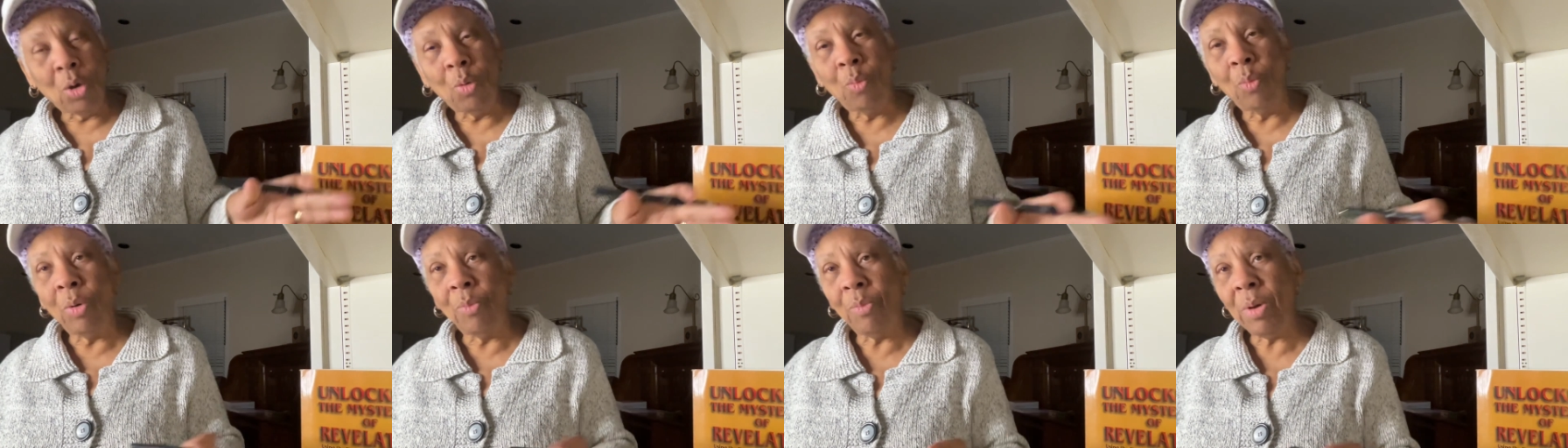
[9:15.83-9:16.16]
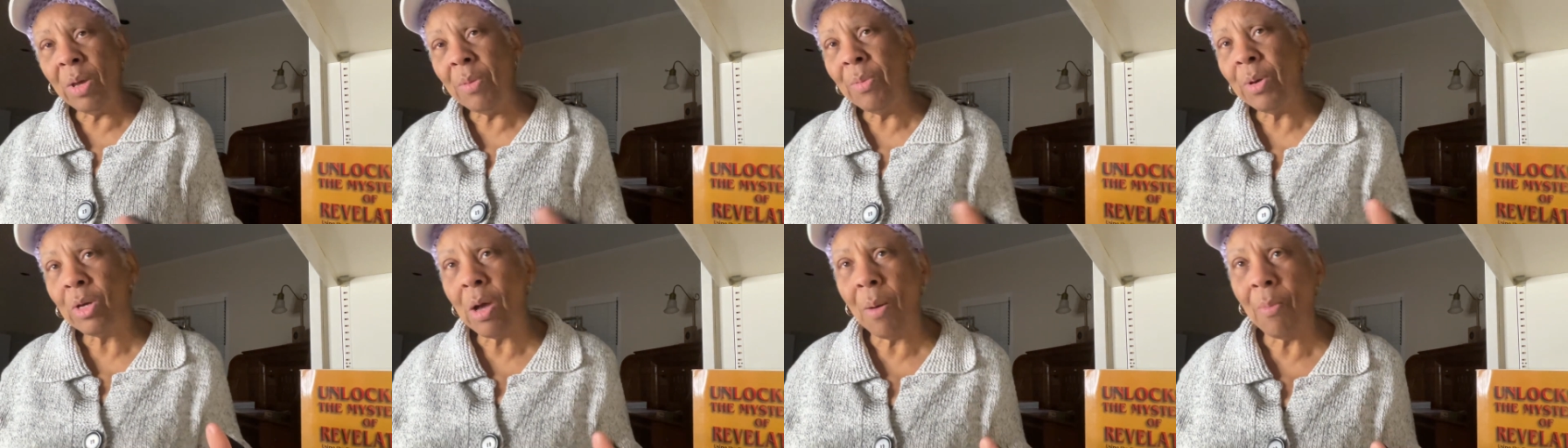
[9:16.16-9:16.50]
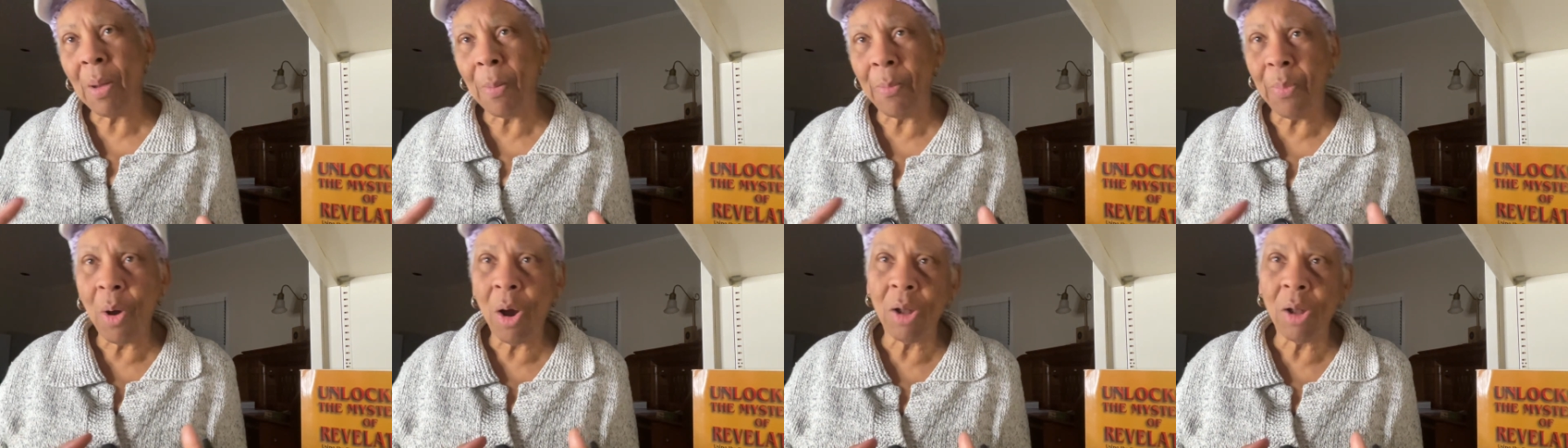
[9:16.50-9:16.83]
When we become
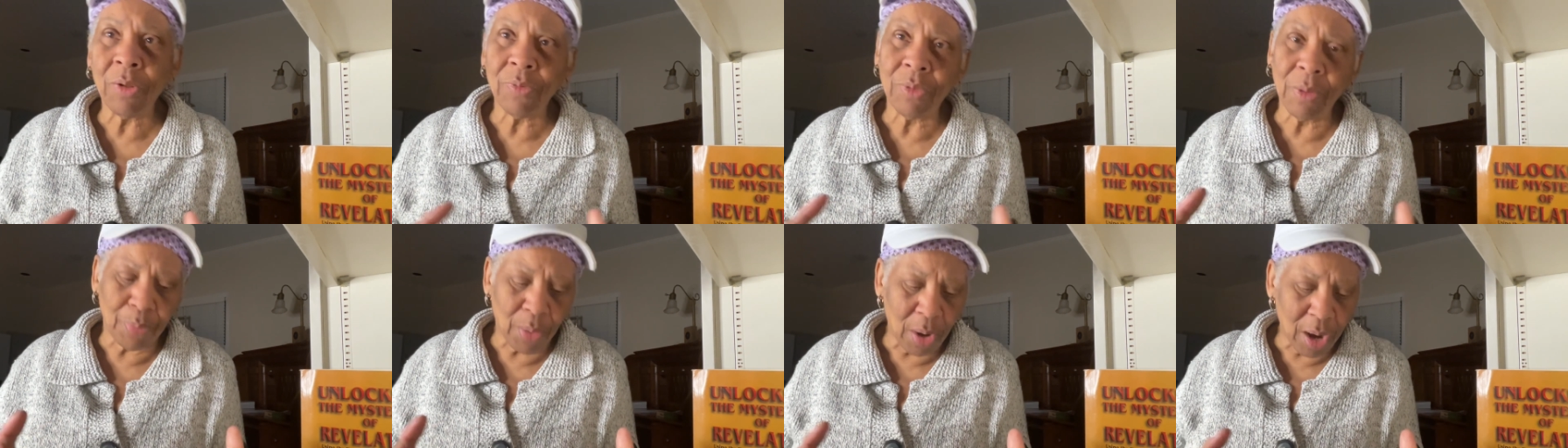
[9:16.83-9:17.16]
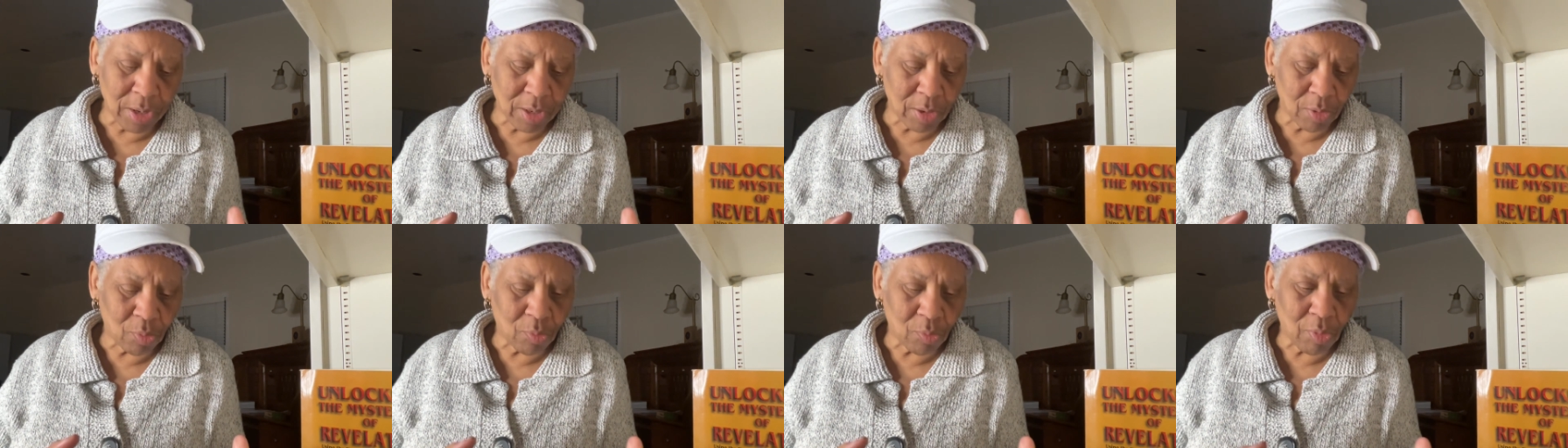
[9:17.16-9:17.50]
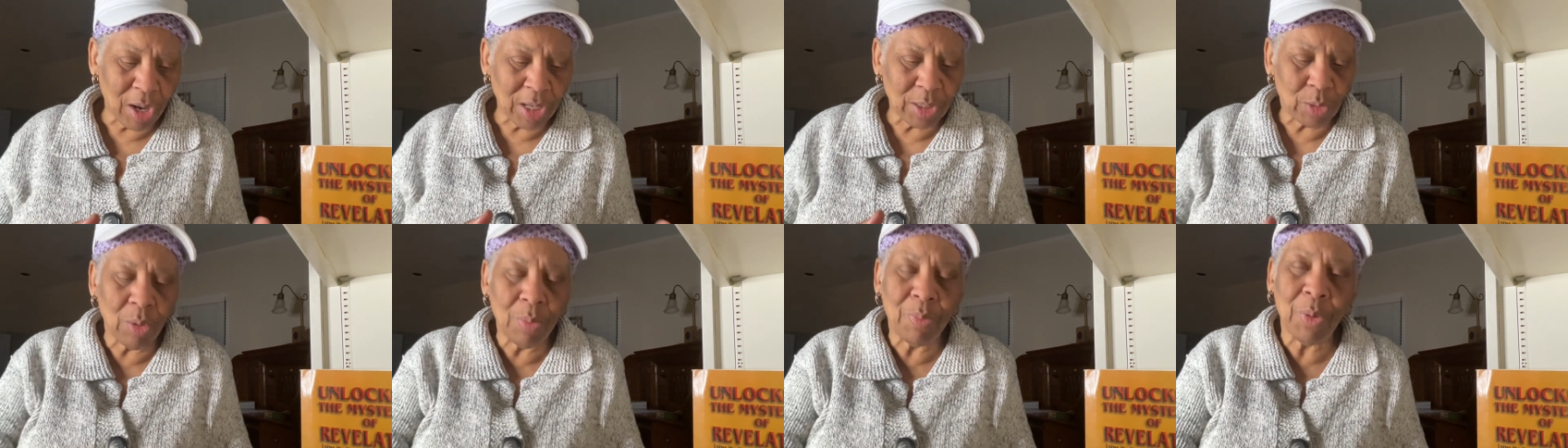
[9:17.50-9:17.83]
a part of the body of
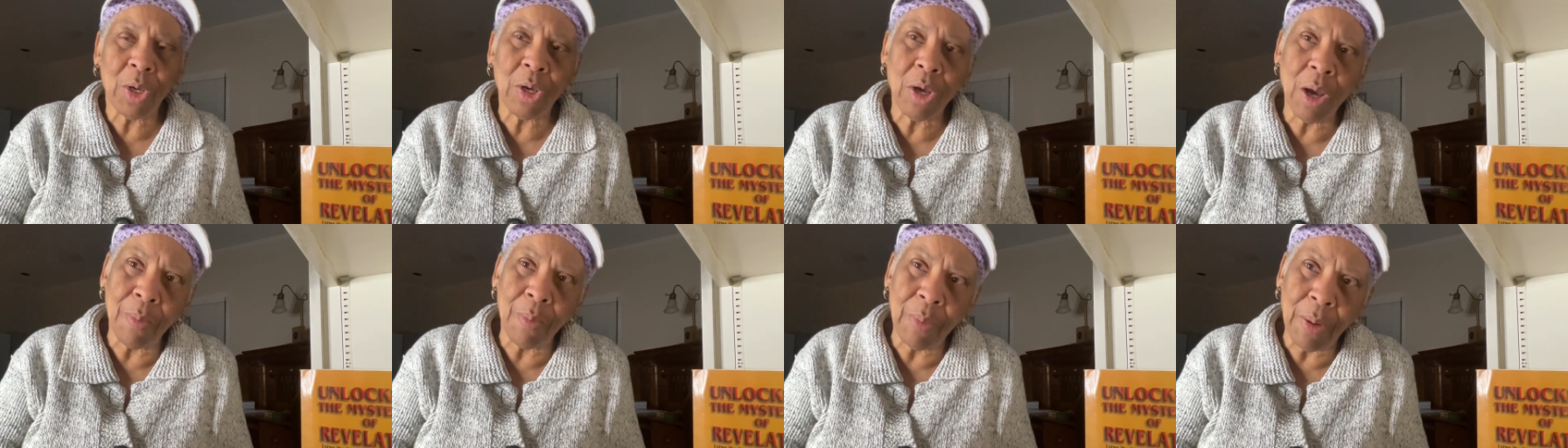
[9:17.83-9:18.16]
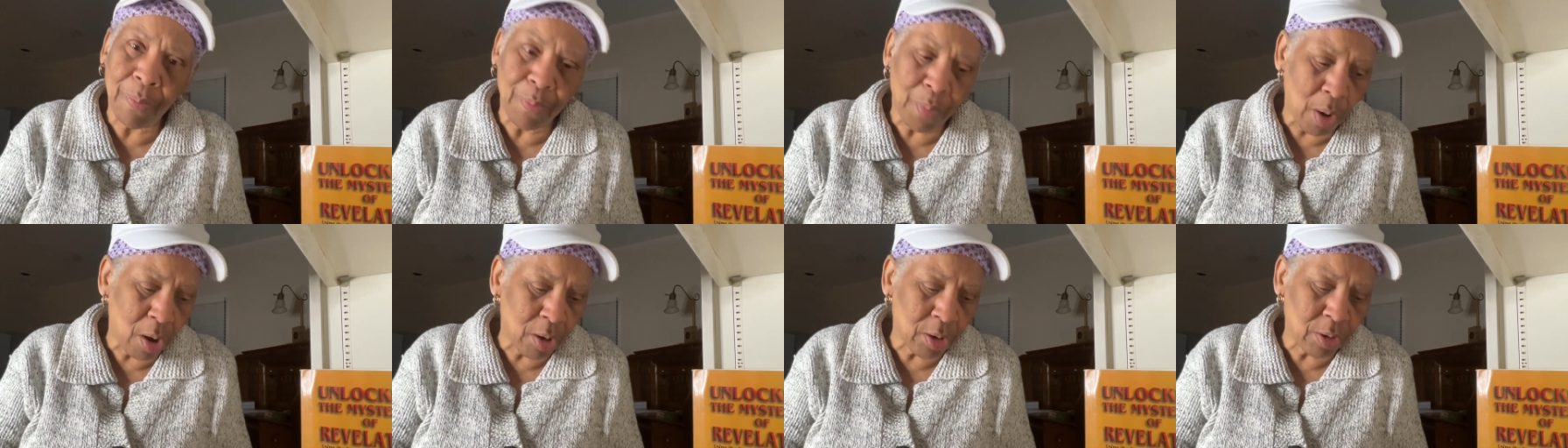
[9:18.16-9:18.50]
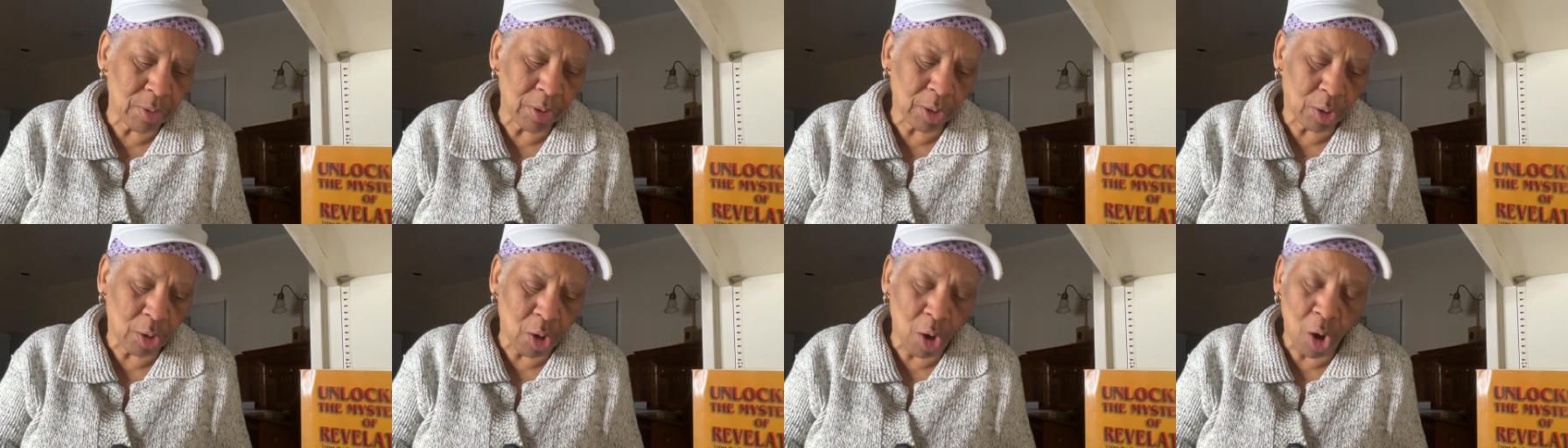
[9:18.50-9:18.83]
Christ, we become a part of
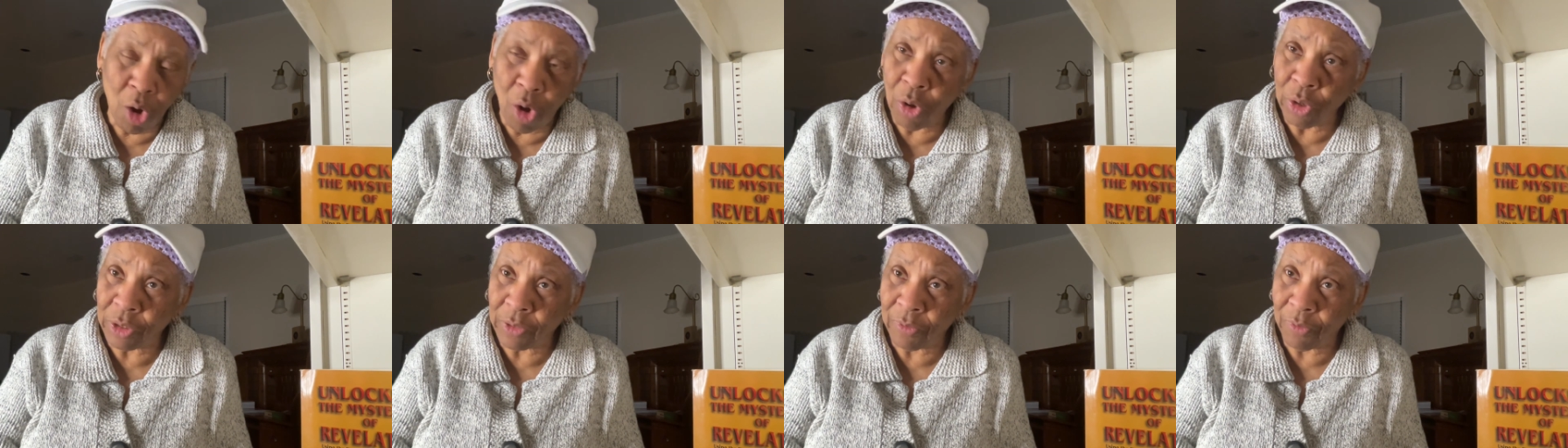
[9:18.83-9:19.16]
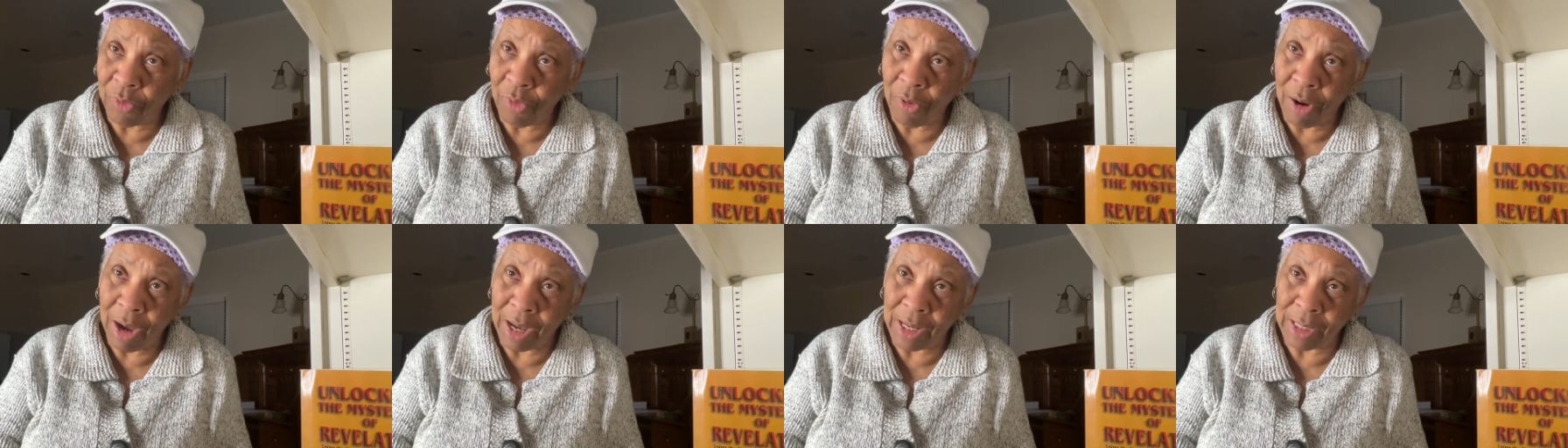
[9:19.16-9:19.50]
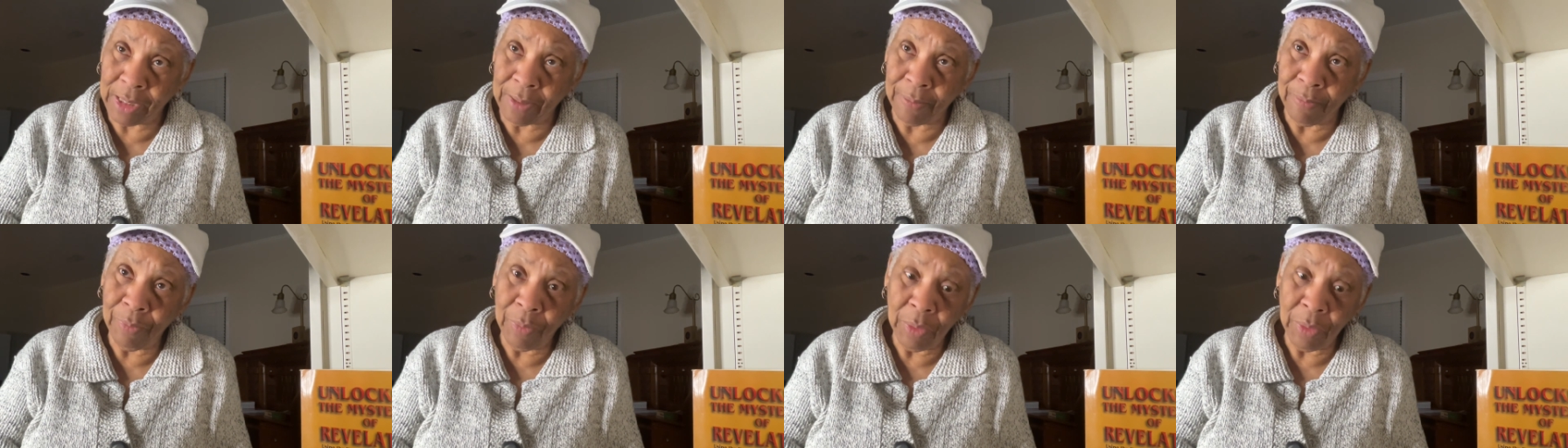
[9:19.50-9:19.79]
the cause of Christ.